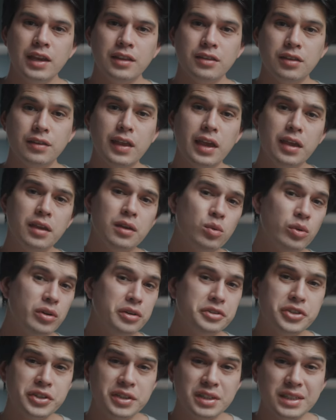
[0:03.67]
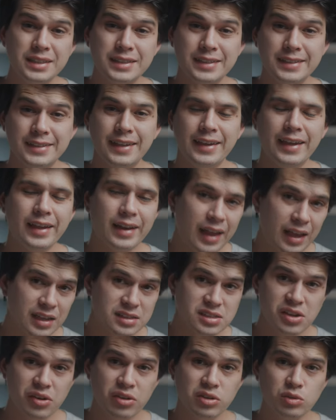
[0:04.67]
Today we're returning to the Edit-Like
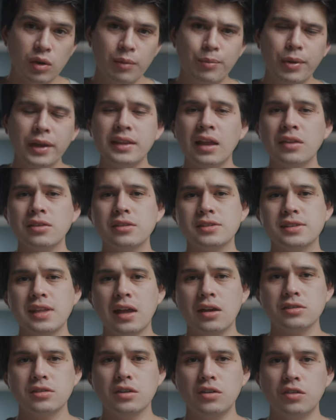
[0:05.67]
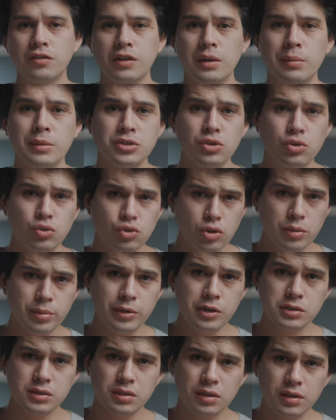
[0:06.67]
series where we break down the styles of famous
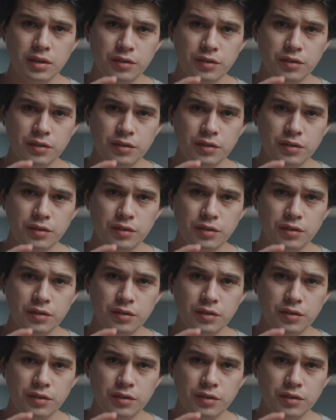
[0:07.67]
YouTubers,